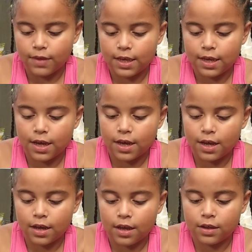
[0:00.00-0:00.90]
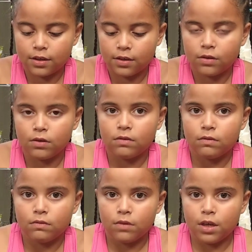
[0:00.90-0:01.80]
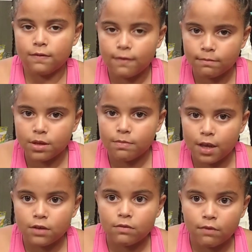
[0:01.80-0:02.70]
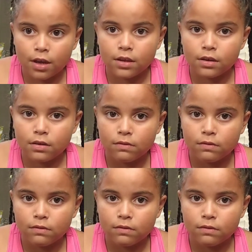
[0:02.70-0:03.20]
because he's from space. Wait.